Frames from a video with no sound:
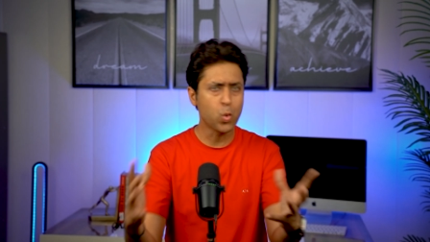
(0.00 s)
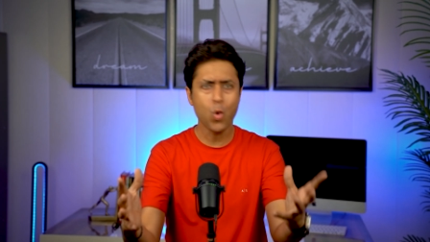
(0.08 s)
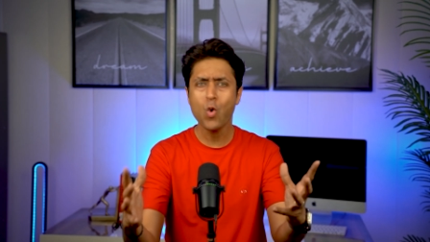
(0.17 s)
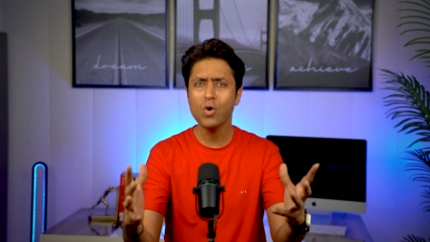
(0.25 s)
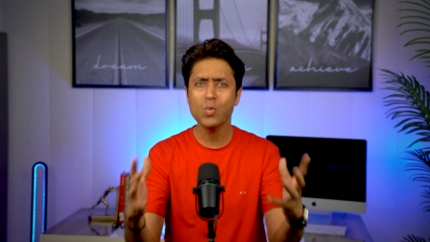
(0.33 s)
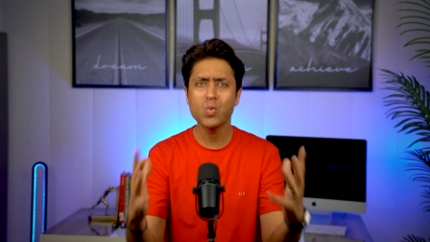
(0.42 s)
The
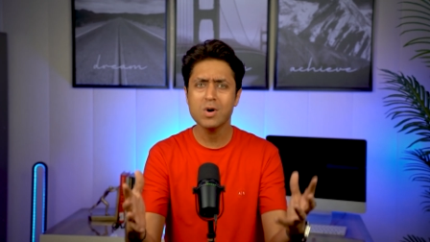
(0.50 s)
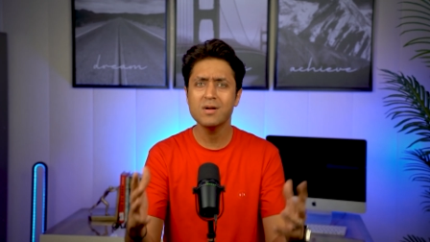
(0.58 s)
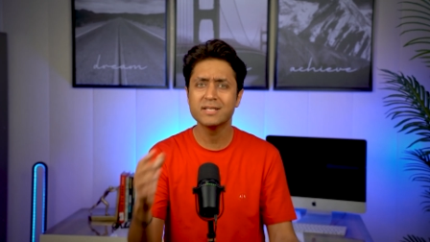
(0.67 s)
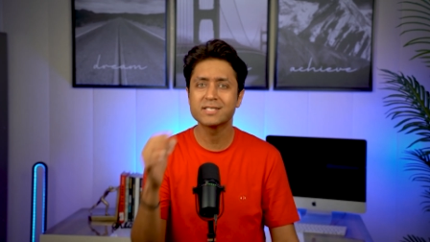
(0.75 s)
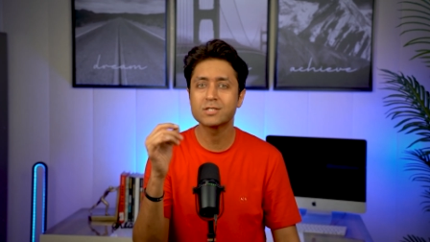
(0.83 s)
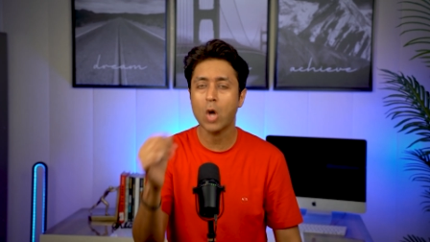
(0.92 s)
whole
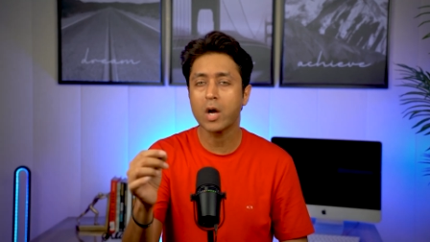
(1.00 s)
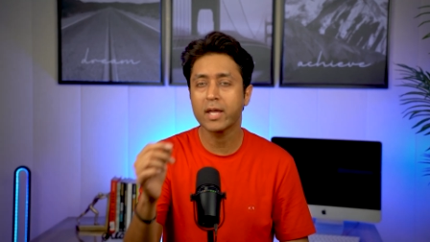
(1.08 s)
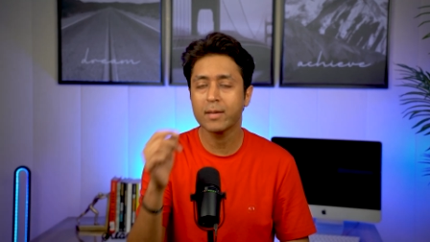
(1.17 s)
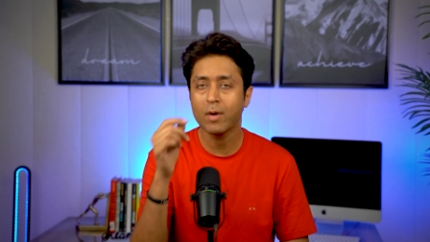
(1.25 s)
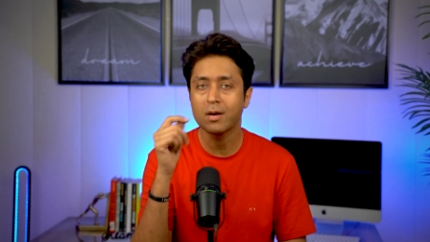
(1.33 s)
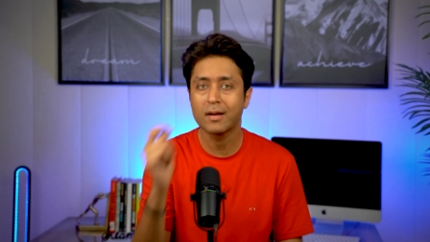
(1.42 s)
world is
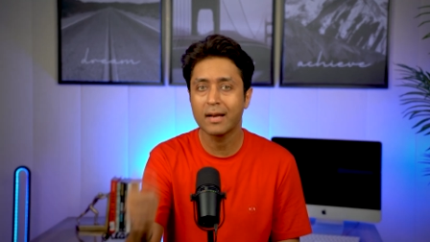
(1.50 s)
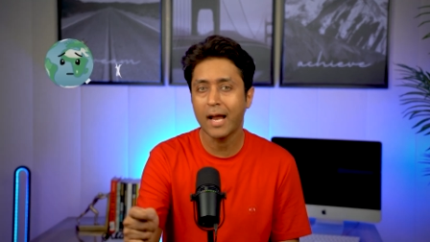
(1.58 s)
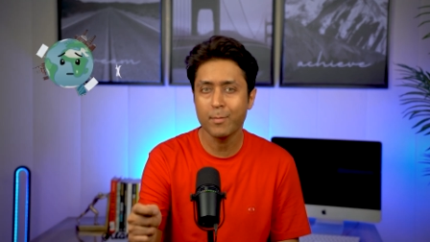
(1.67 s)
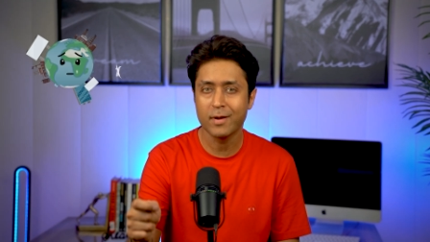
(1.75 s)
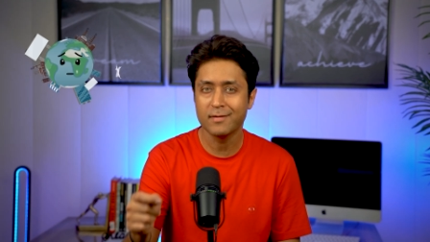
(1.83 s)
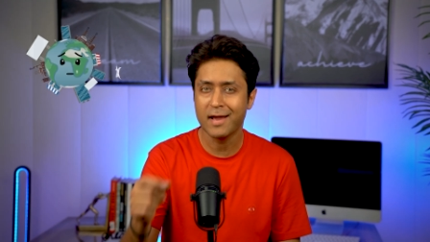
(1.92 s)
talking about
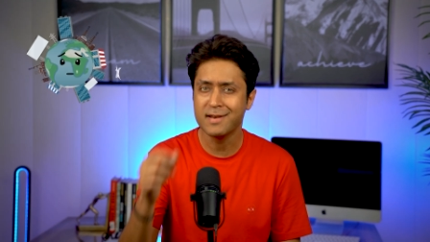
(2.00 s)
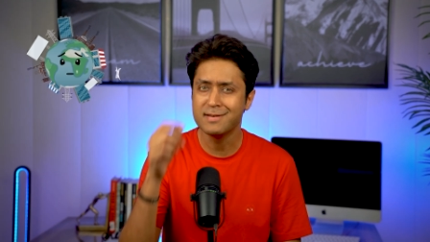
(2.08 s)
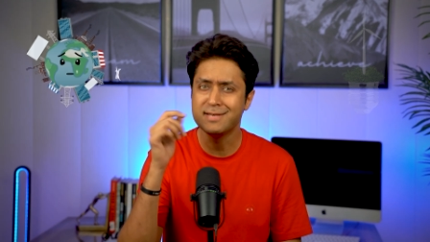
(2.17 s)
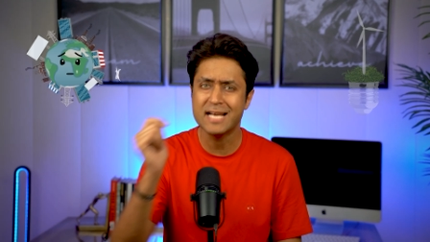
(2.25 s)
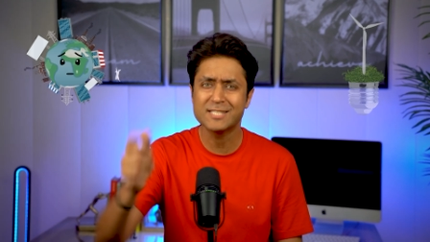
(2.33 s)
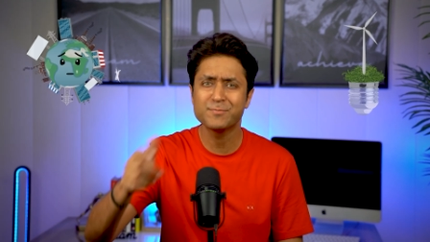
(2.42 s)
climate
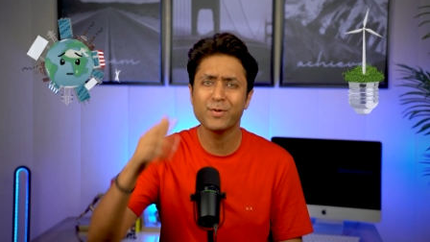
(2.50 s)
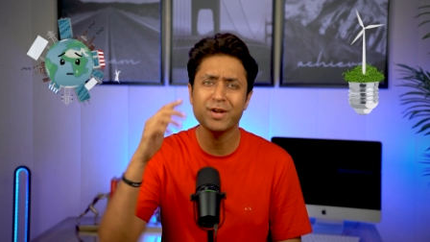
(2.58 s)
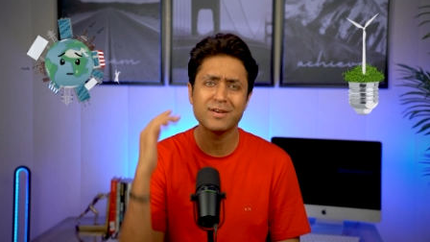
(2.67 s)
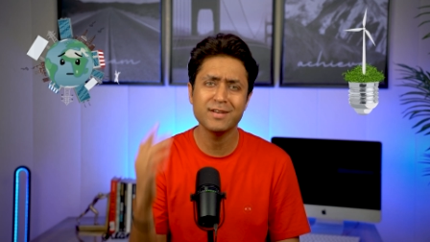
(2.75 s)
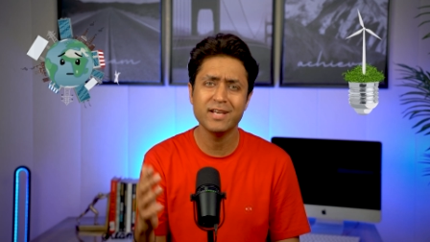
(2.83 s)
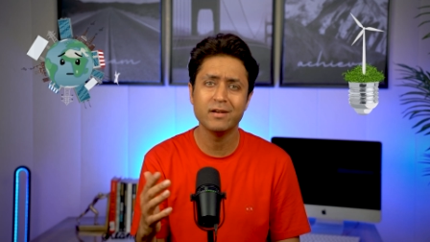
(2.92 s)
and
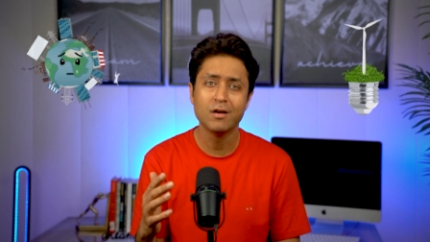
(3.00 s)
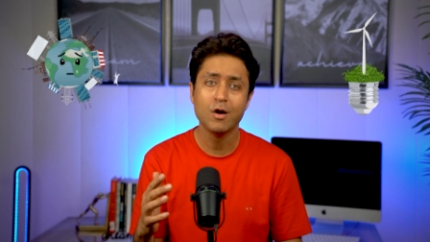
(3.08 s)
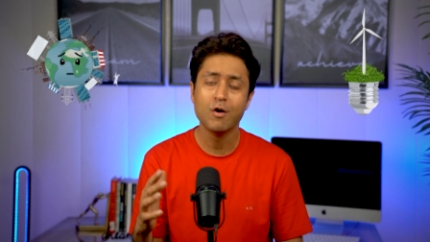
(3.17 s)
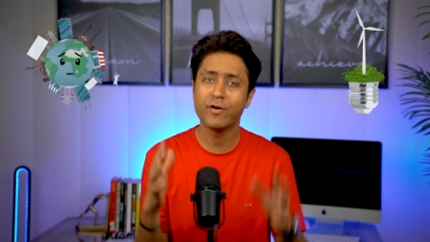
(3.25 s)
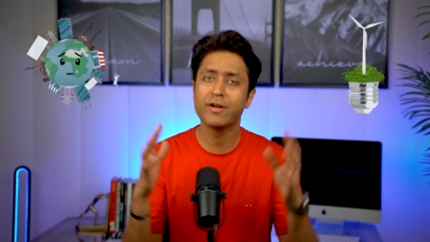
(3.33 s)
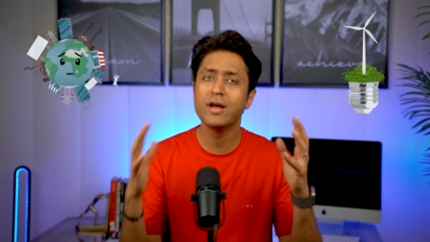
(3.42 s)
desperate need
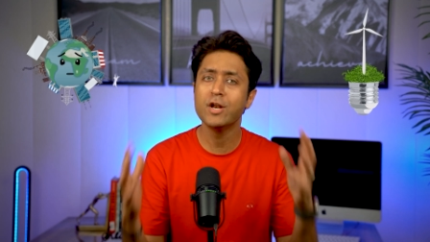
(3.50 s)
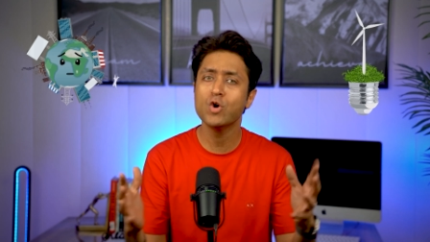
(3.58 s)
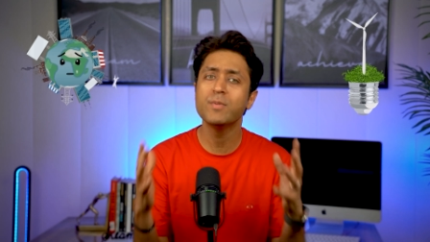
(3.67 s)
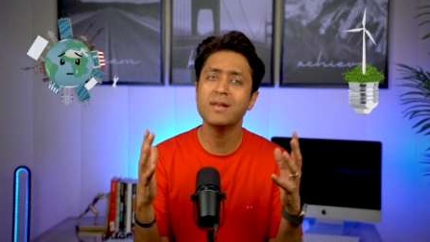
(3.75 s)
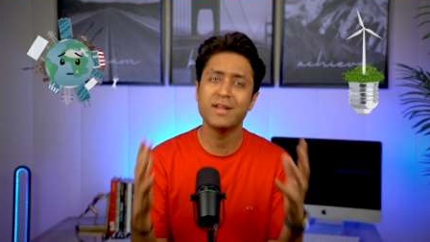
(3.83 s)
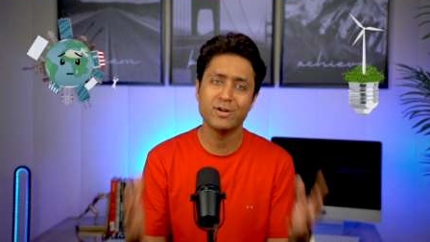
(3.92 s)
for
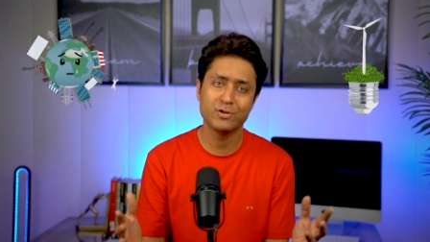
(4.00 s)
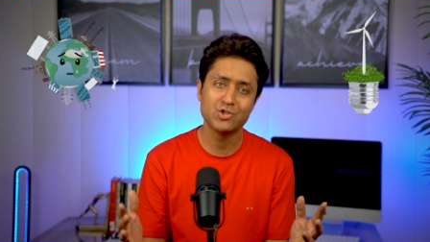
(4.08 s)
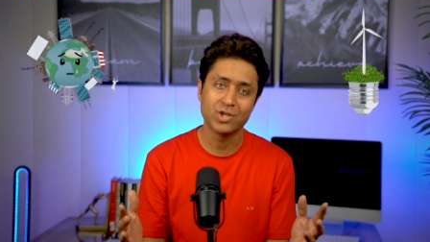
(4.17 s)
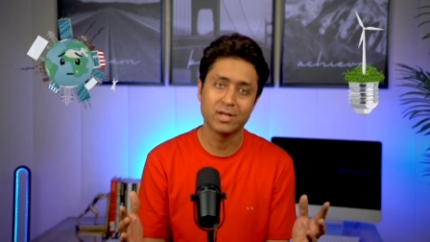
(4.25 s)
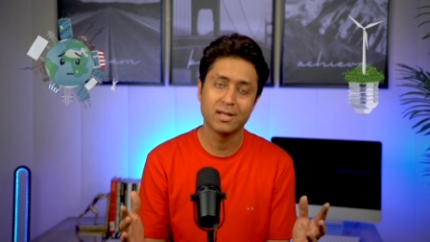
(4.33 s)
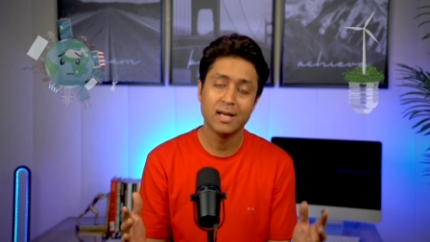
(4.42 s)
renewable
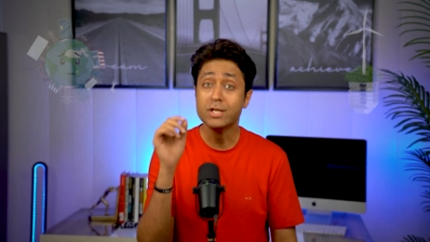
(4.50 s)
energy.